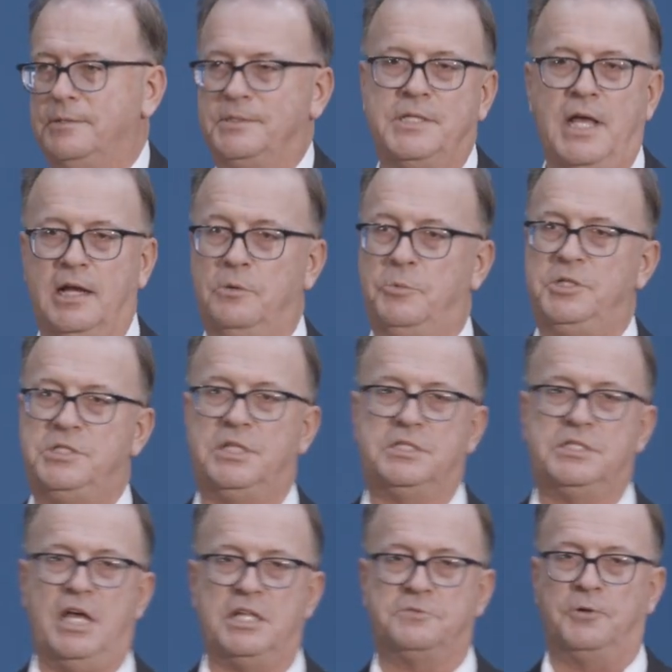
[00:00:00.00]
it's not going to be
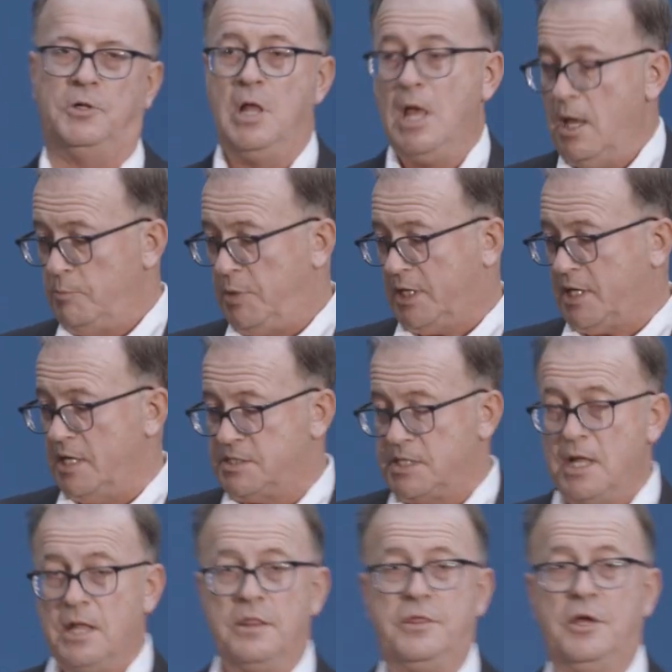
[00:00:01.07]
successful, because
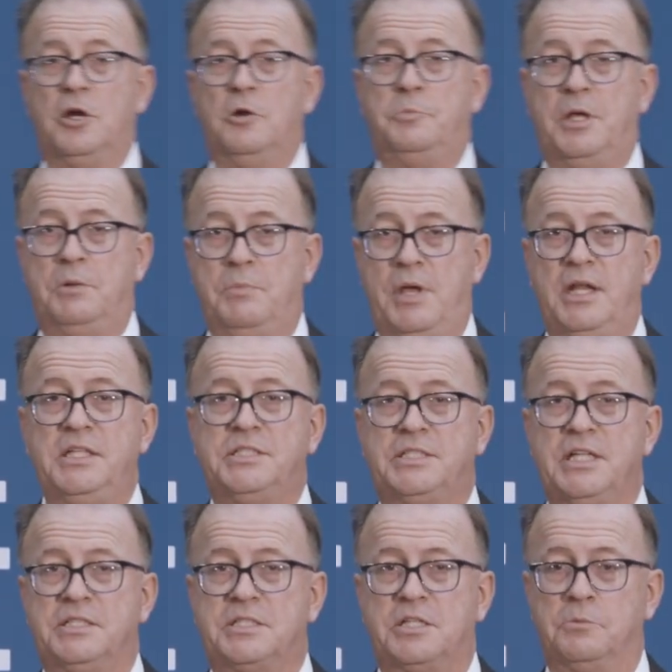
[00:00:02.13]
there have been many
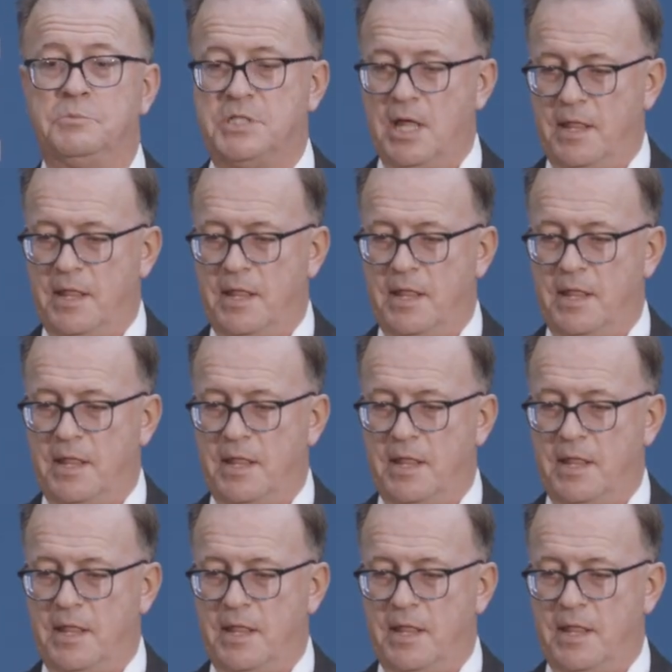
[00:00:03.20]
systems